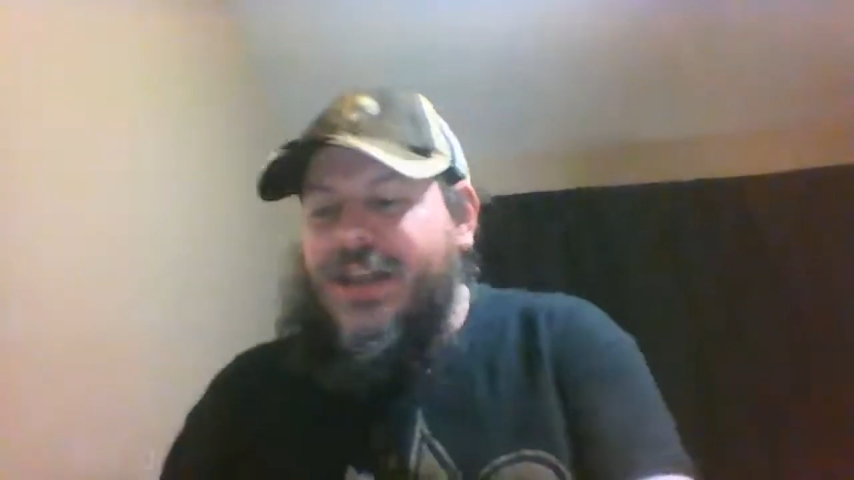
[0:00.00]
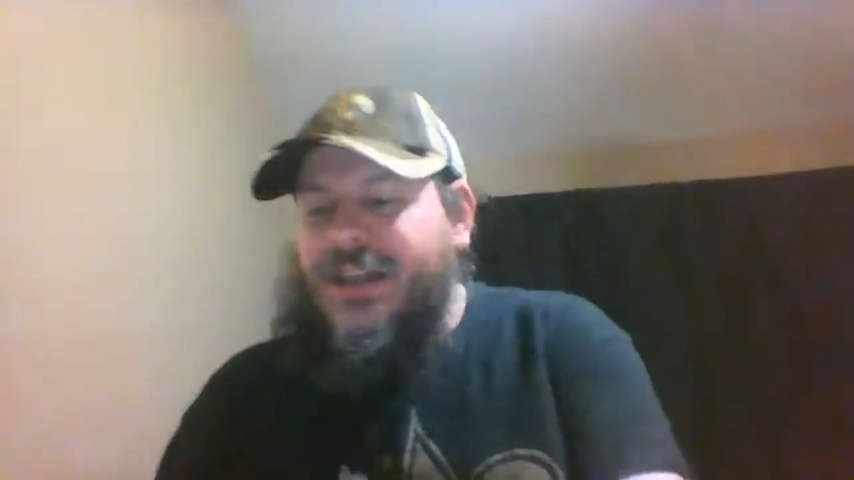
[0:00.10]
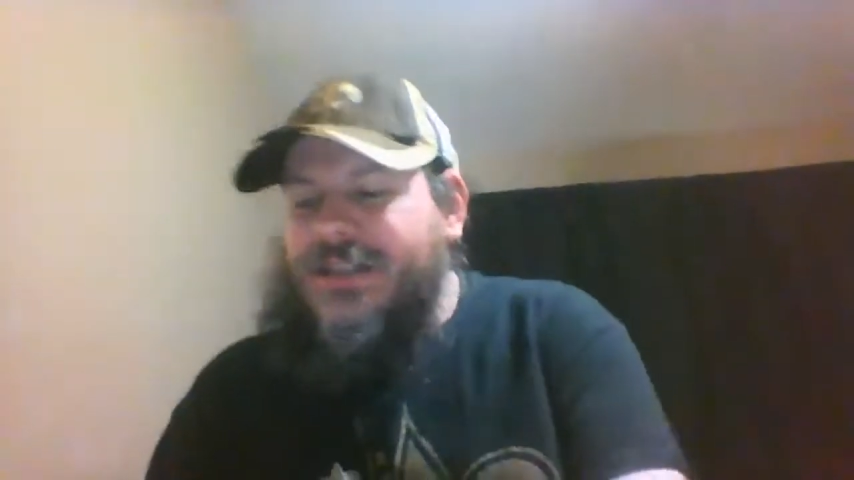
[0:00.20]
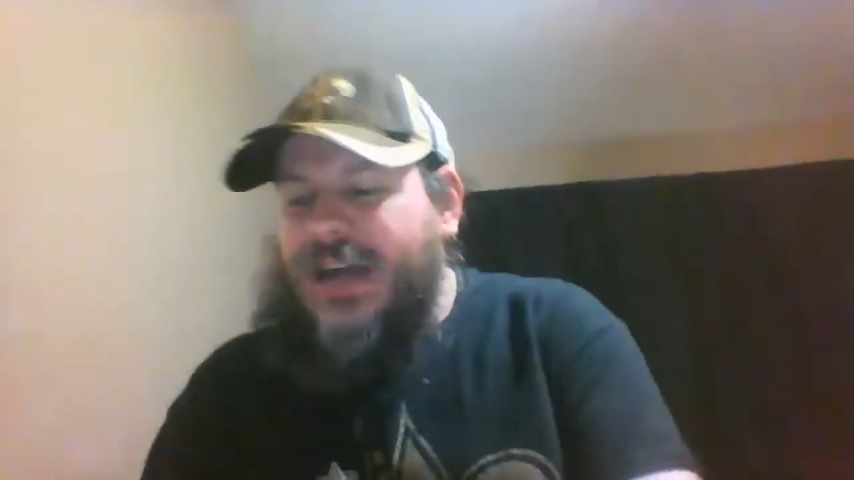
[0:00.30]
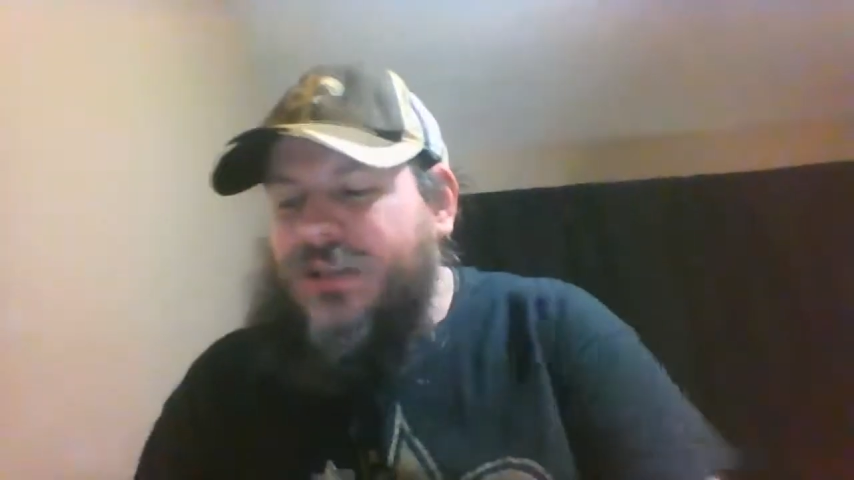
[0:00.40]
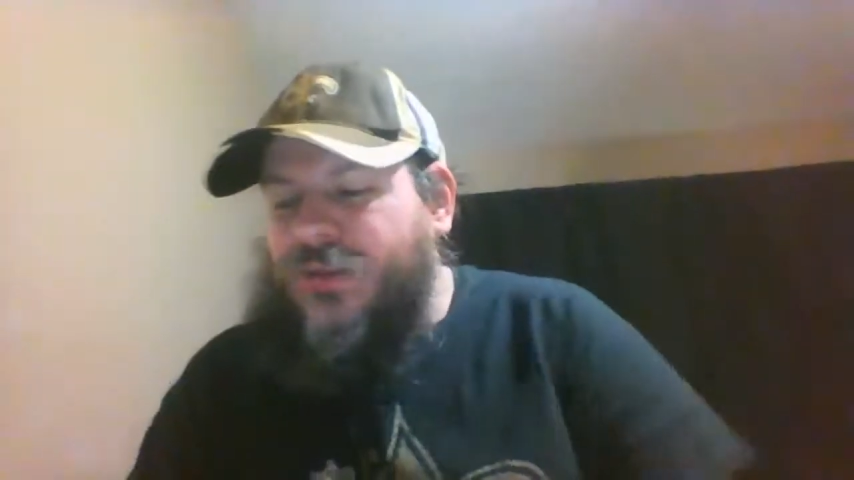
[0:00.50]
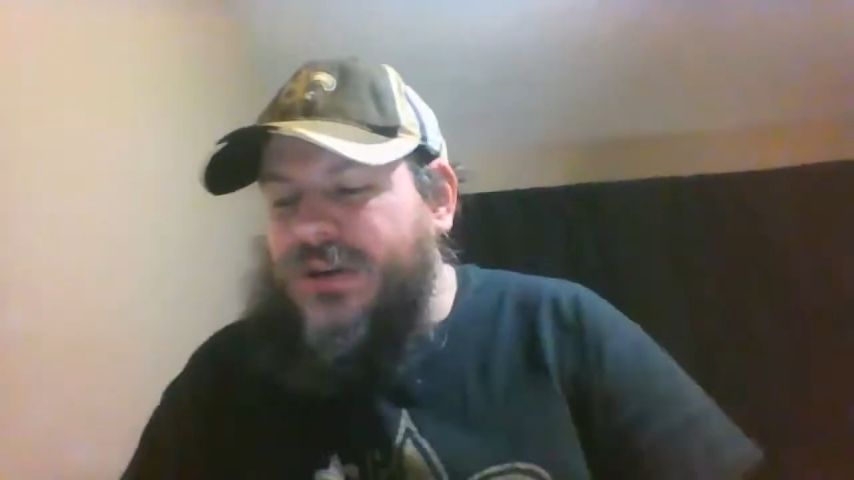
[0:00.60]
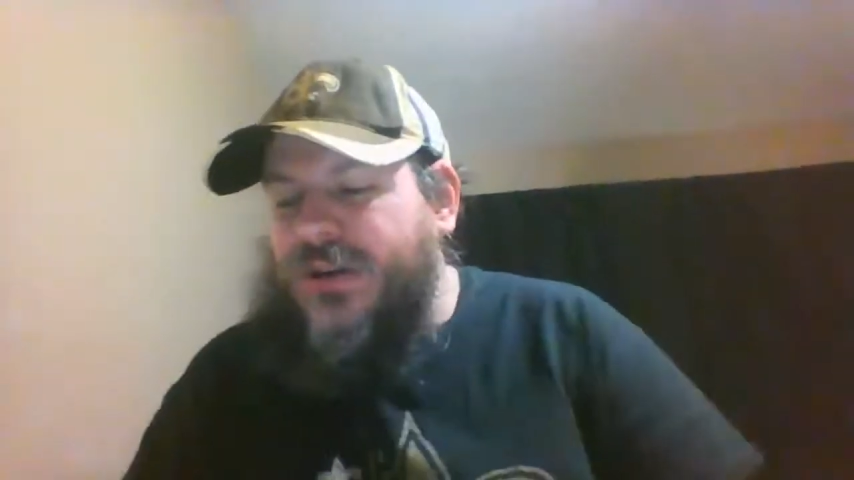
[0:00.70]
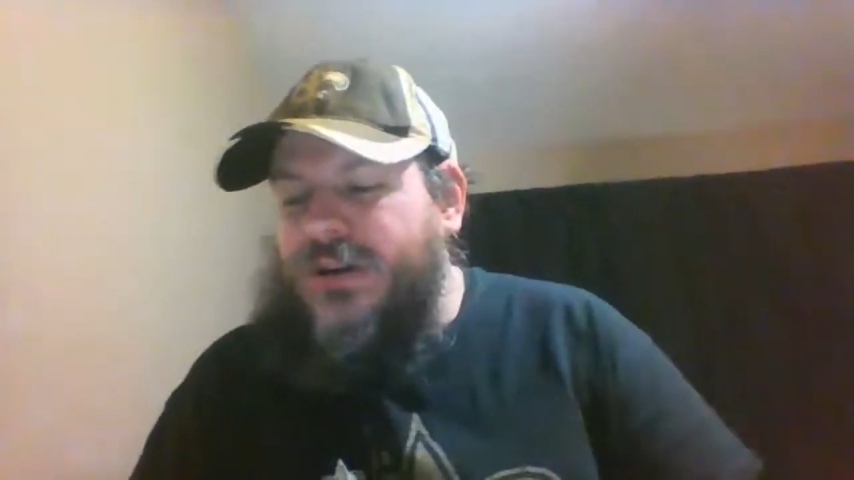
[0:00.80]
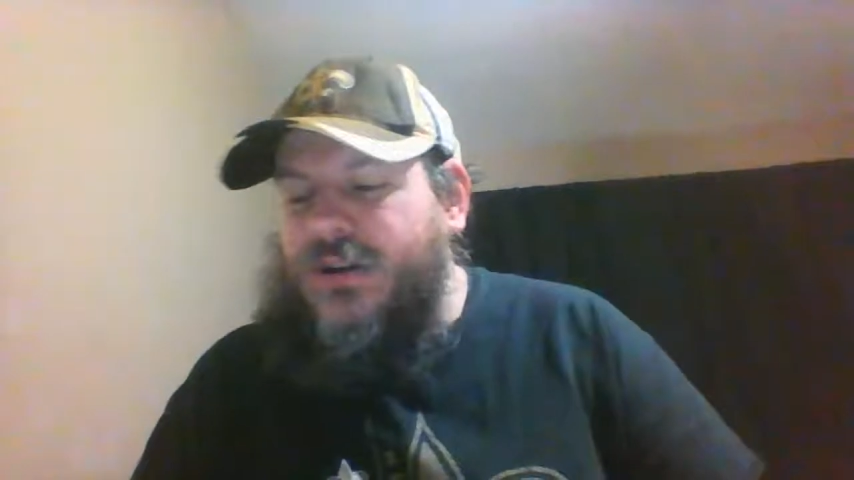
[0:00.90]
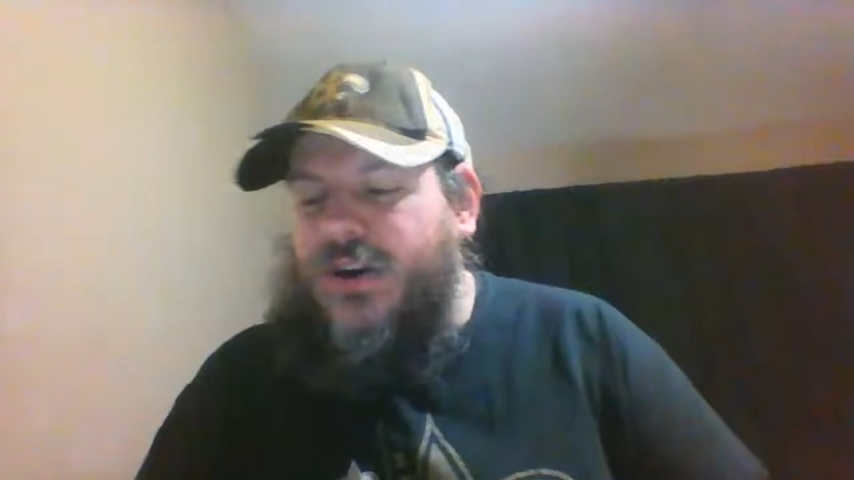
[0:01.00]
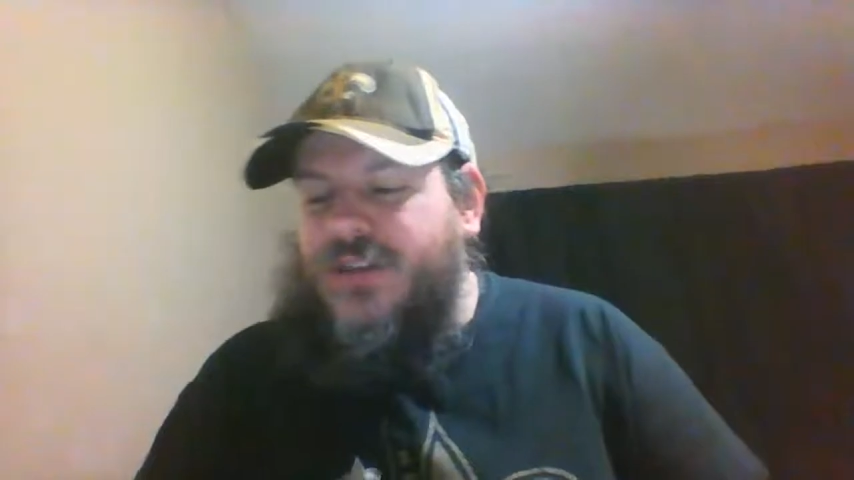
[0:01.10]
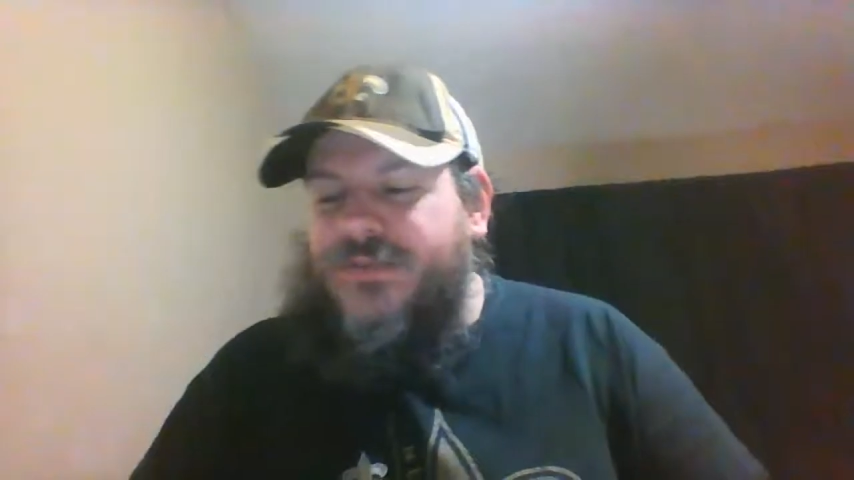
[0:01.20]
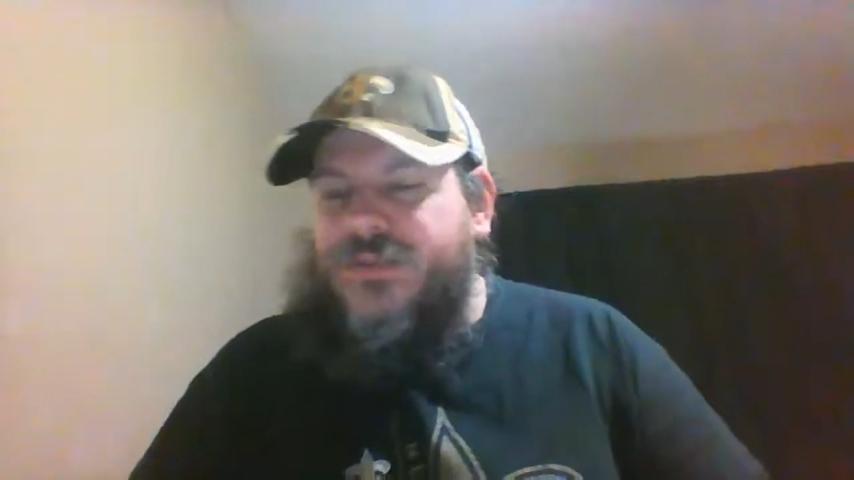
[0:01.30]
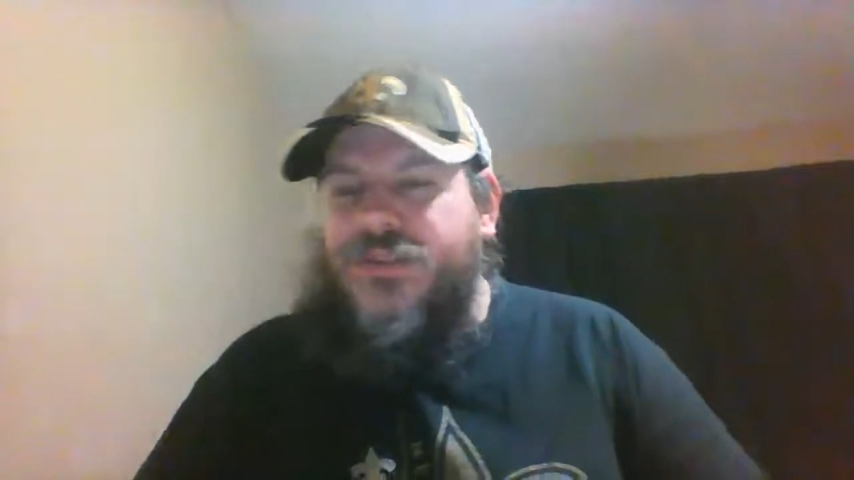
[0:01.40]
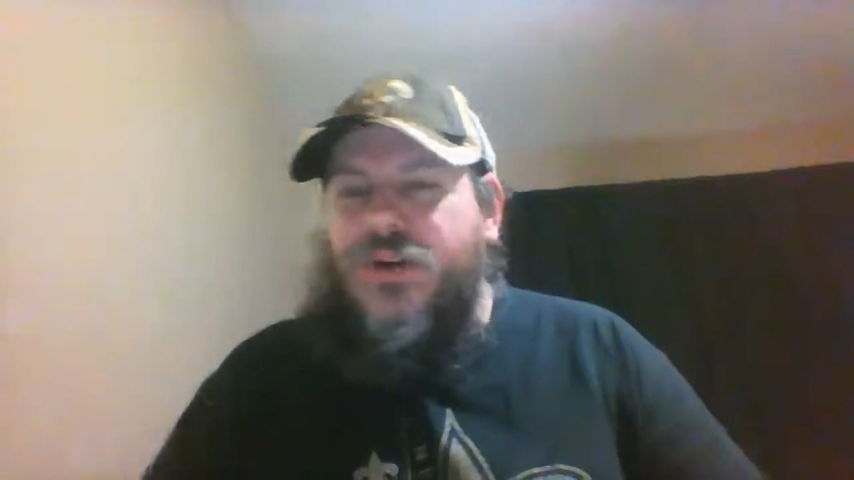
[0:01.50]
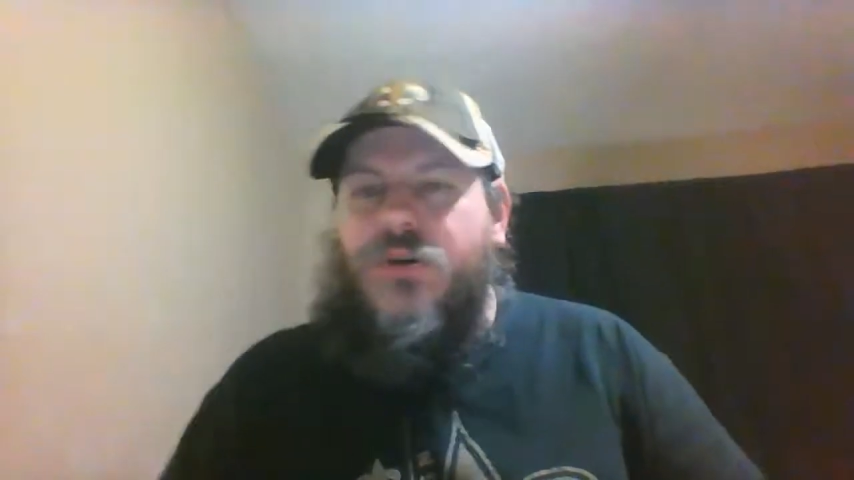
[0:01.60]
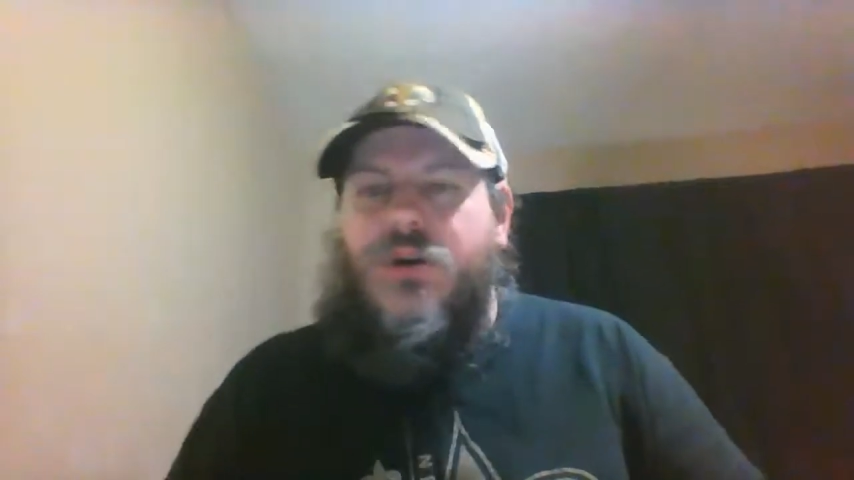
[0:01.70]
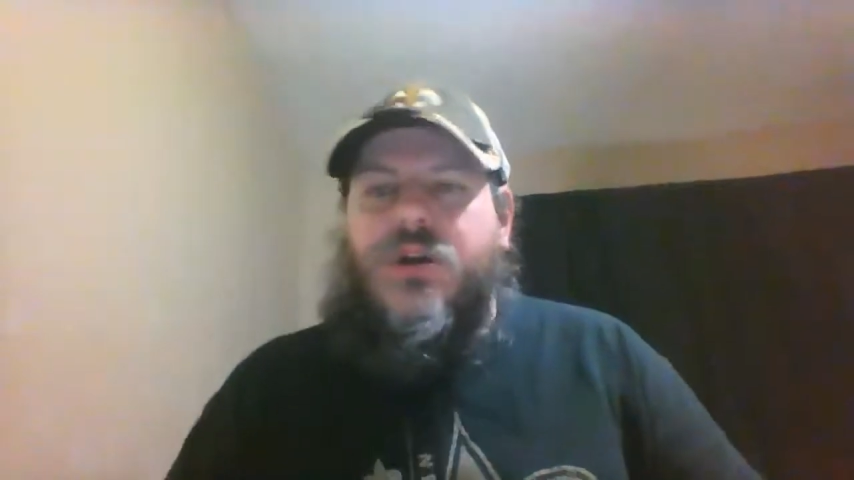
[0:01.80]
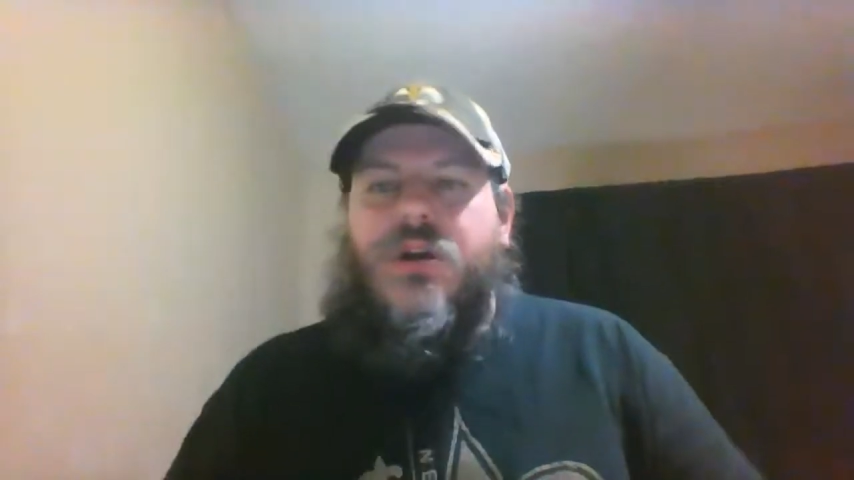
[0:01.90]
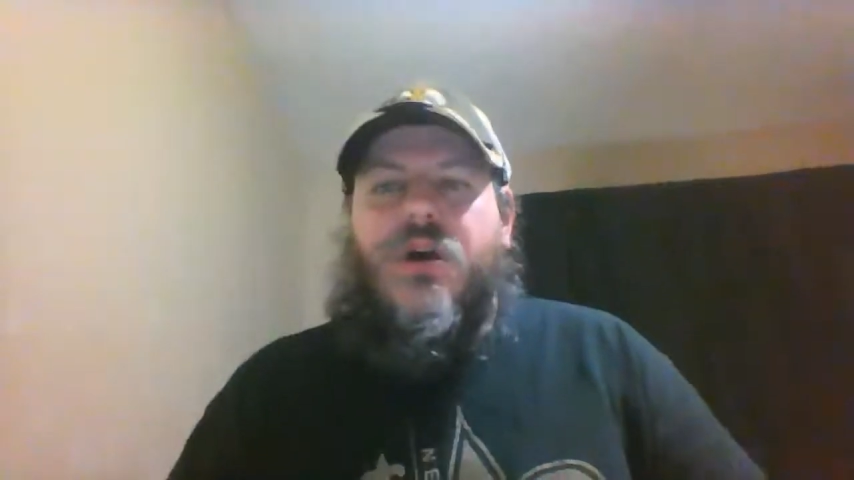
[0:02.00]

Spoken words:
It's not 300 yards, but you know what?